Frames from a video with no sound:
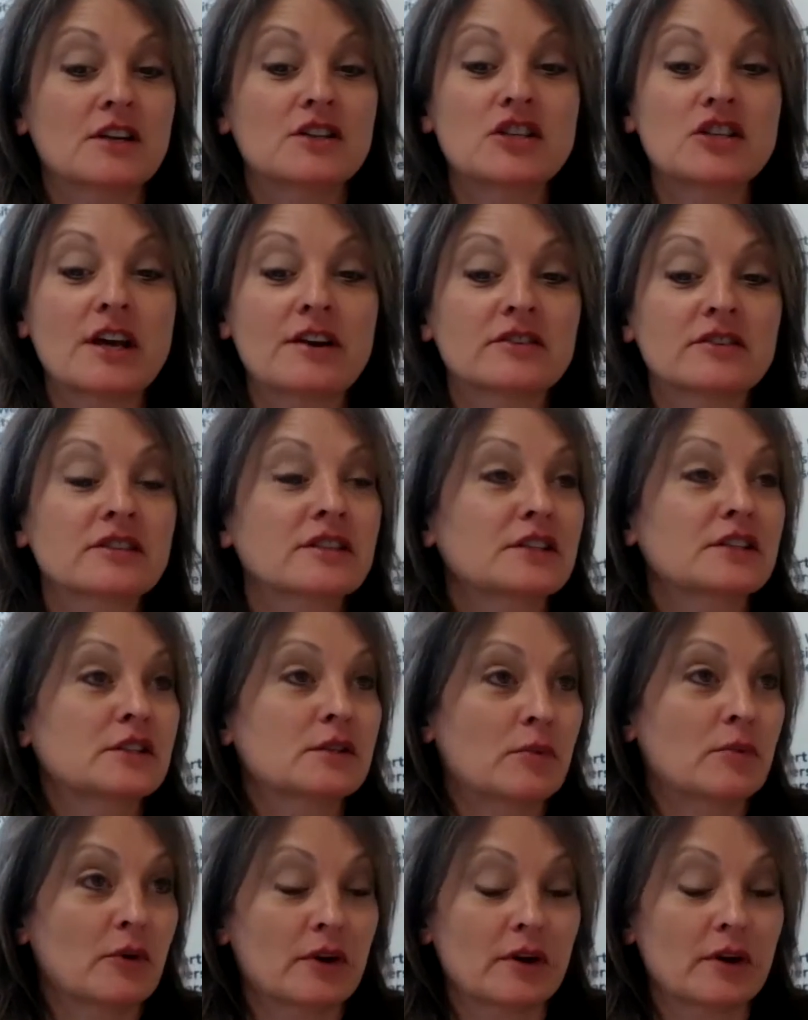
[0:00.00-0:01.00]
generously
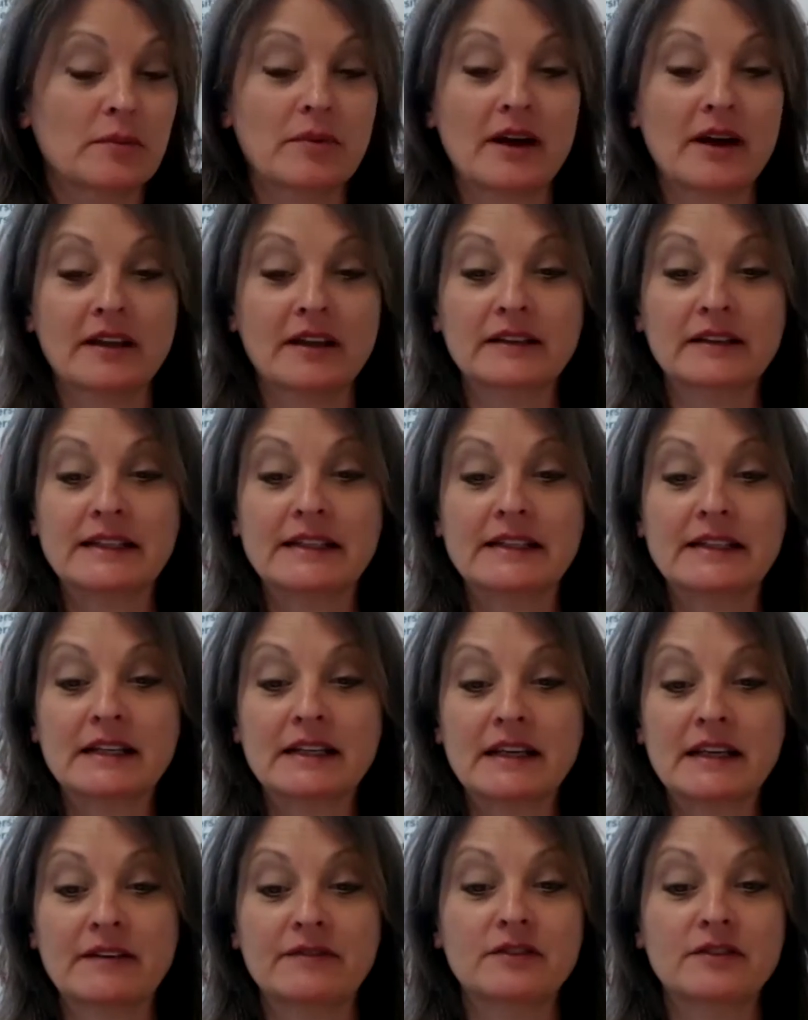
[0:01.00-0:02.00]
supported by a lead
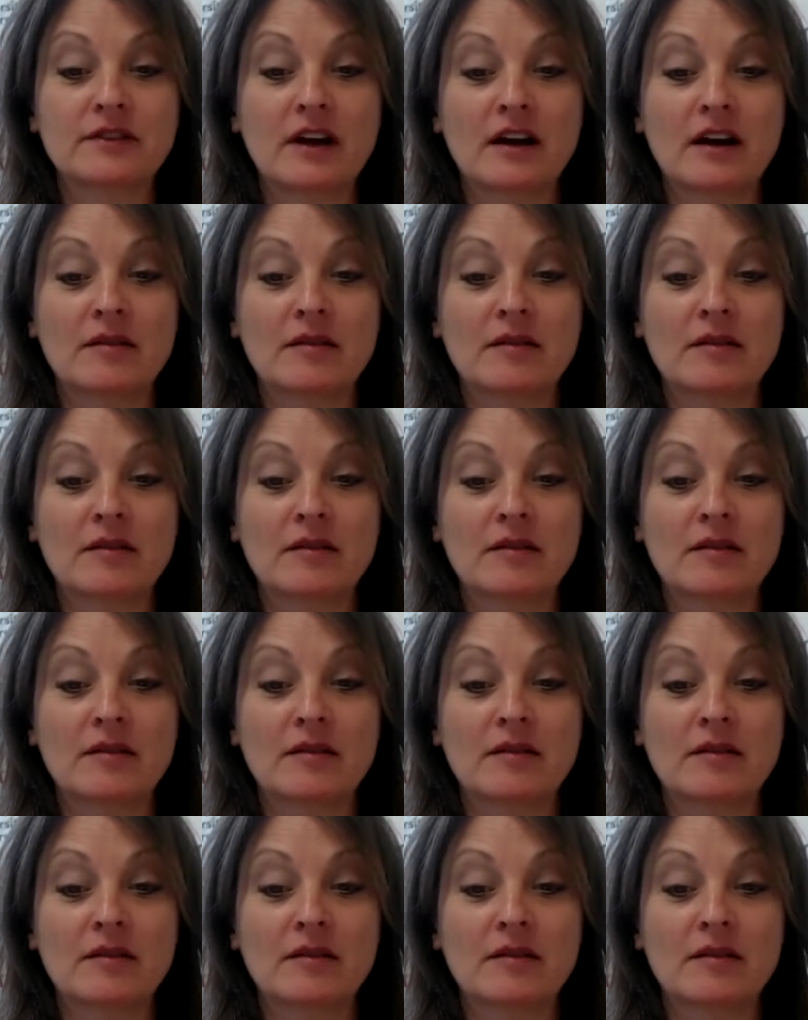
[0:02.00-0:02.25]
gift